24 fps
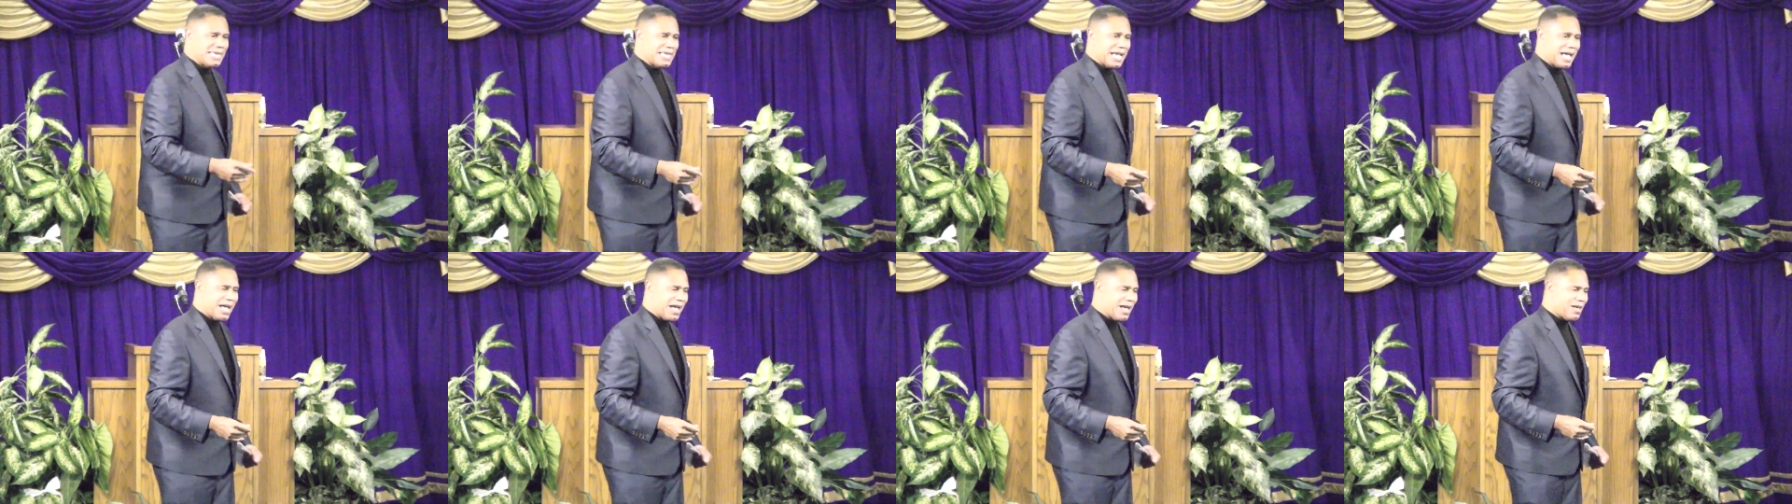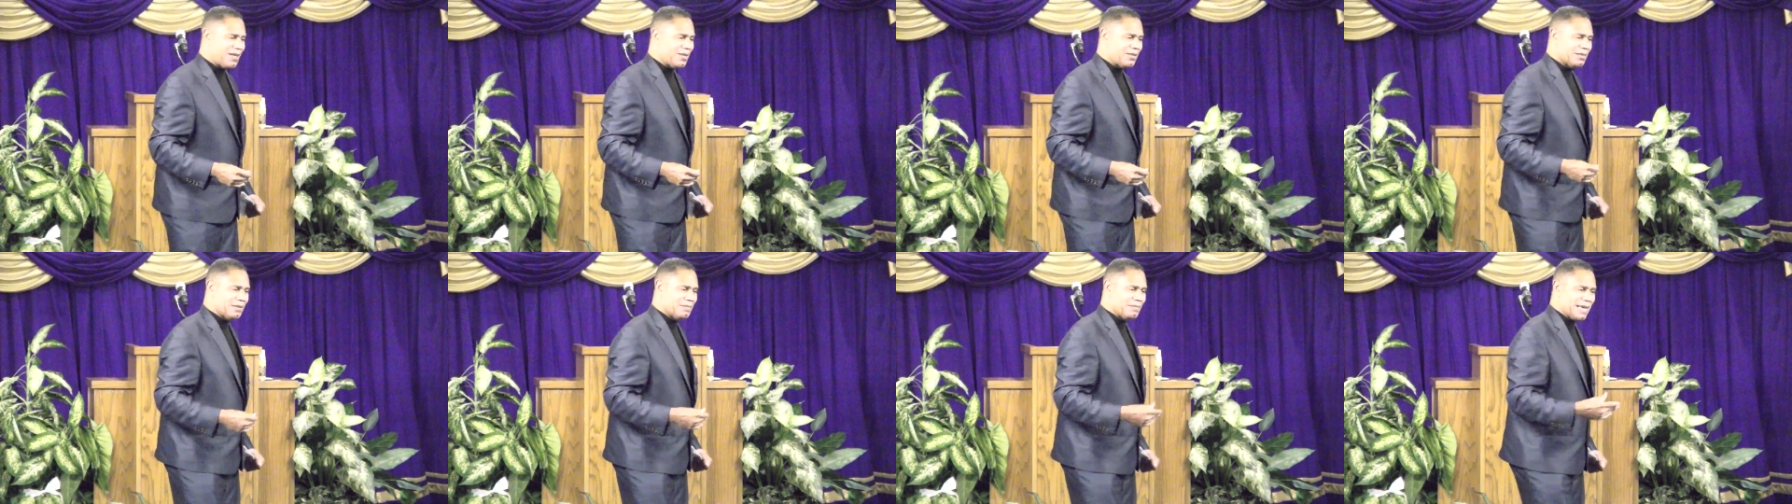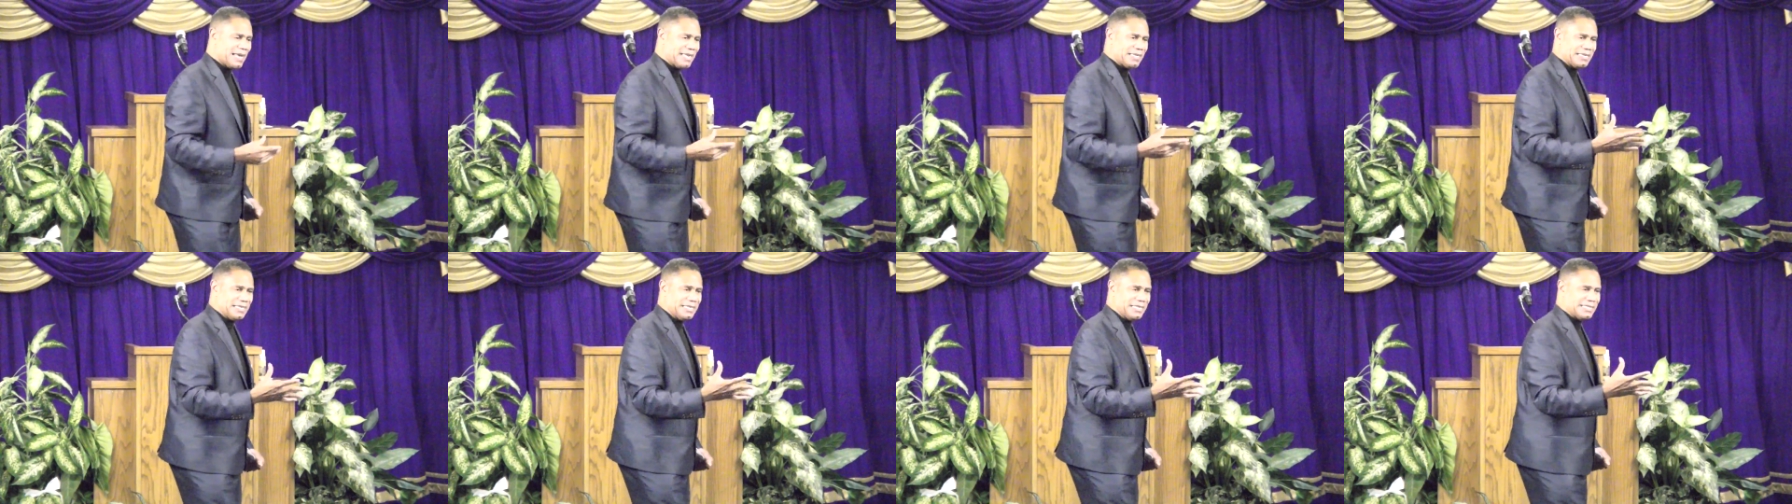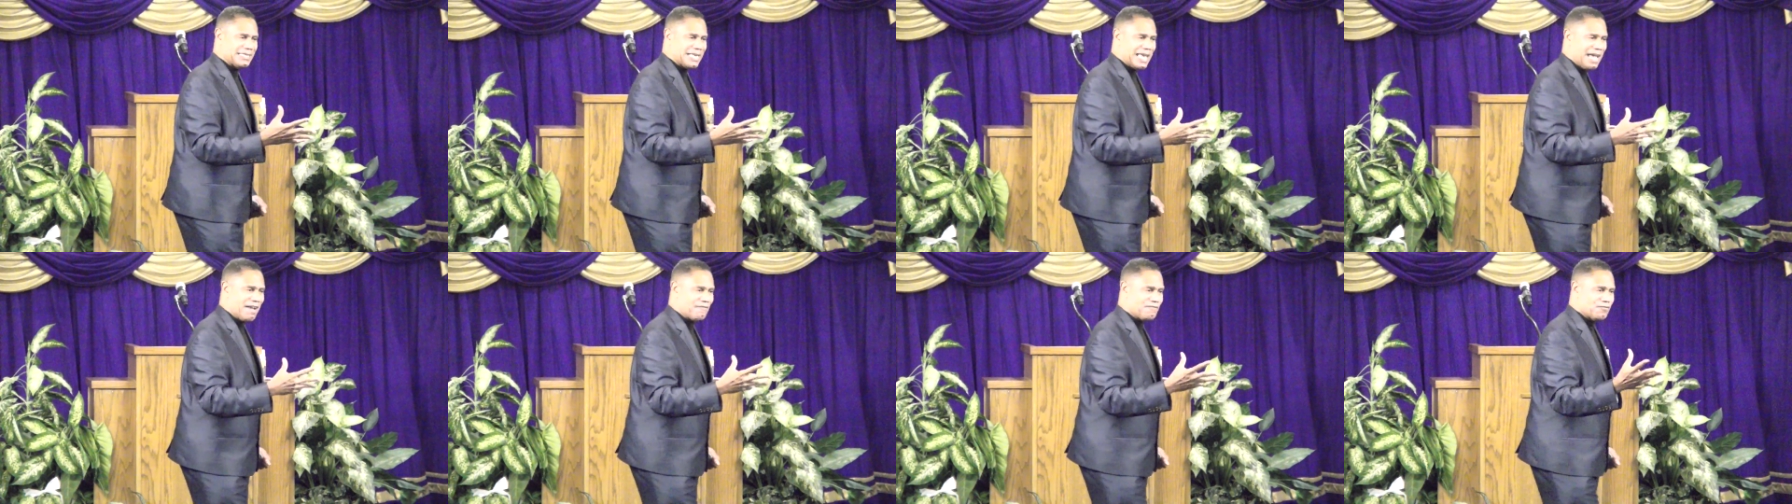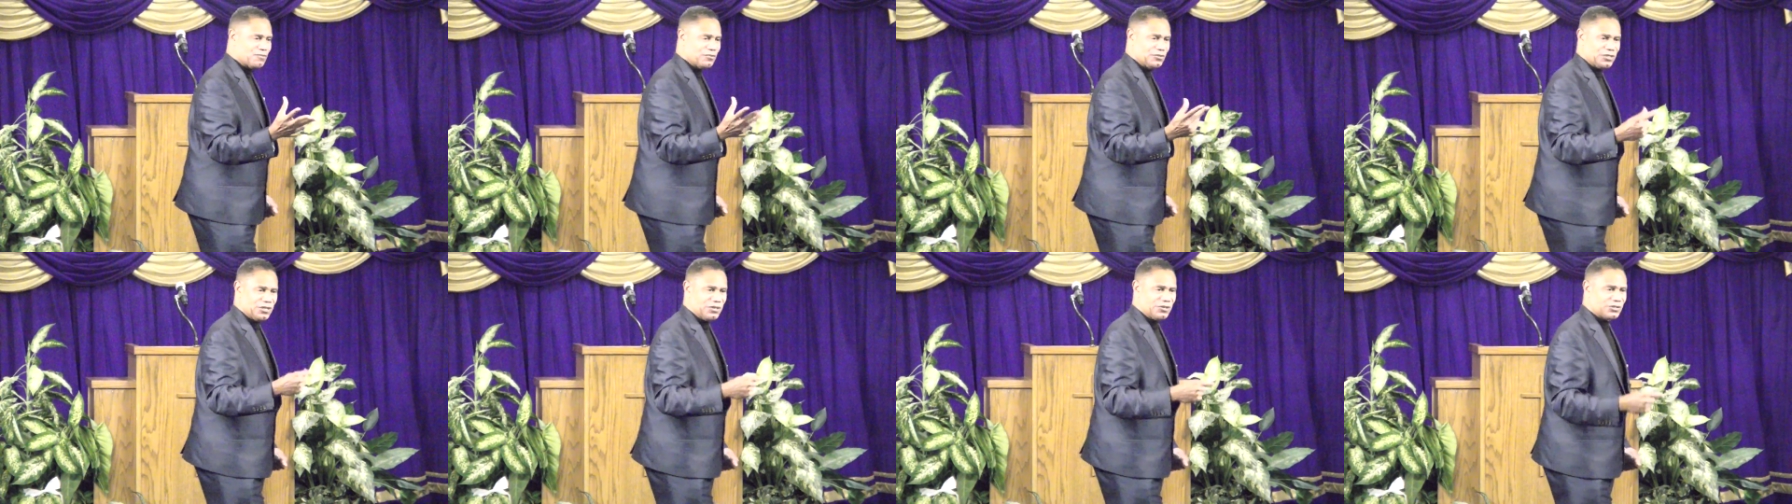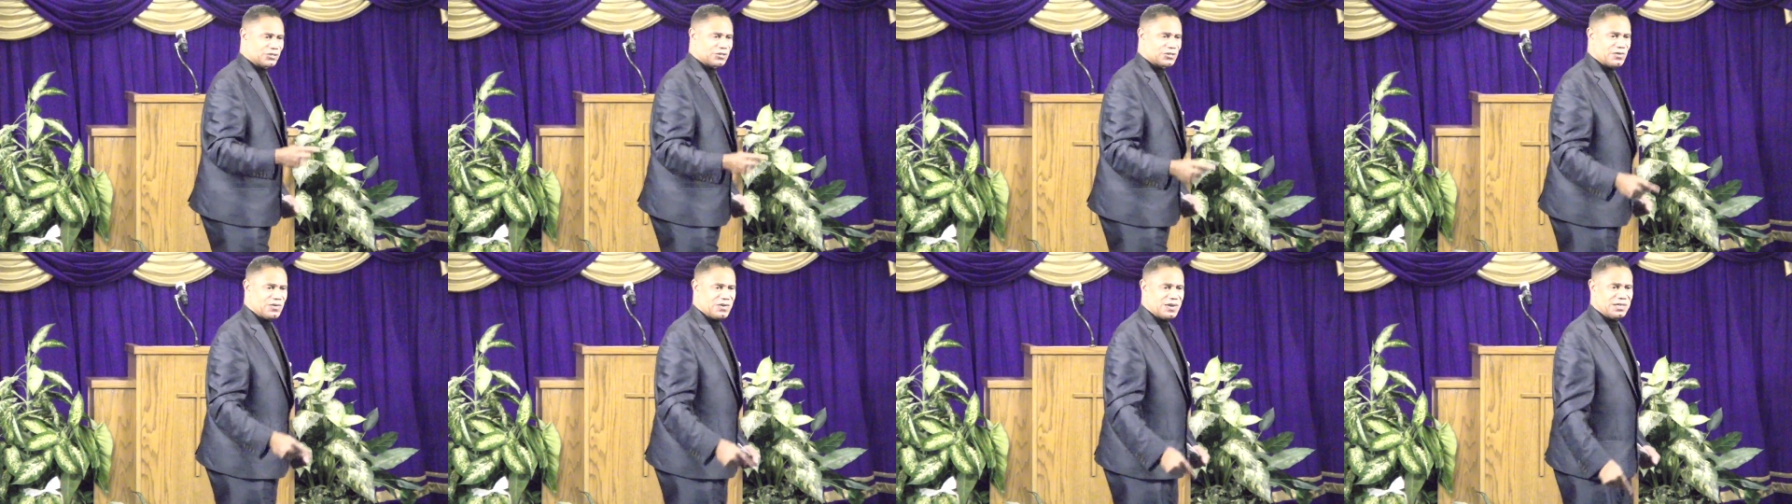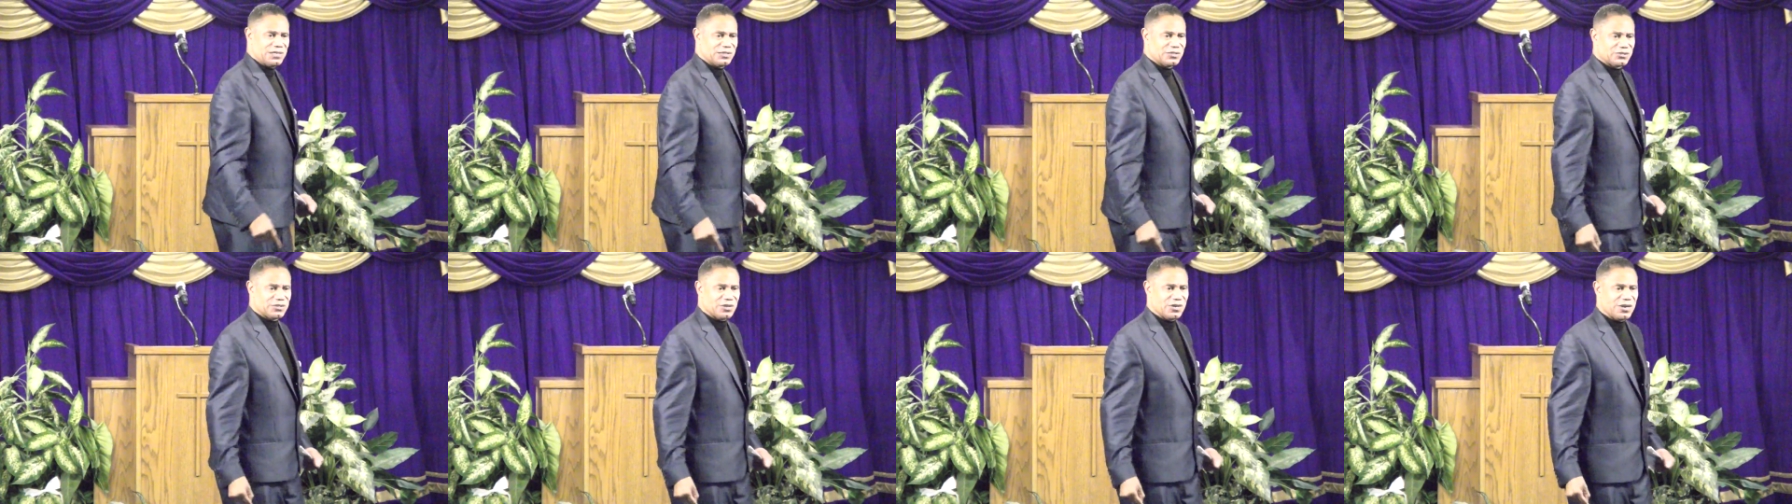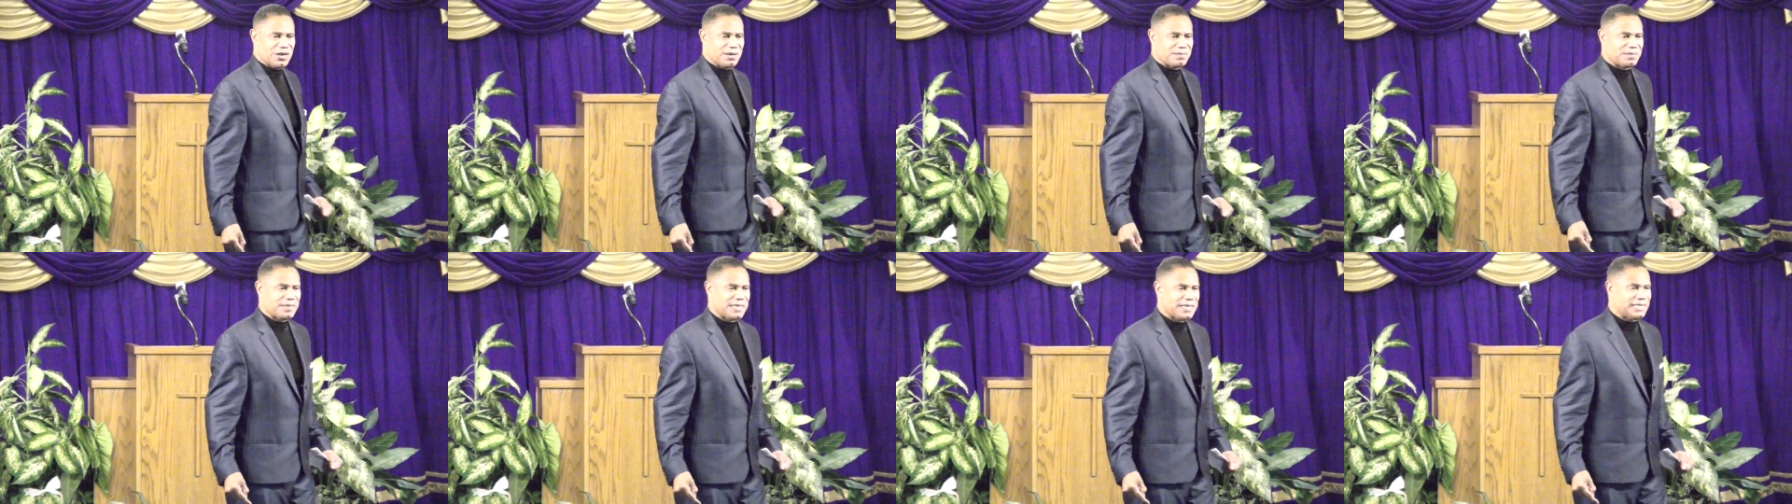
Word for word: y'all, about this high fructose corn syrup,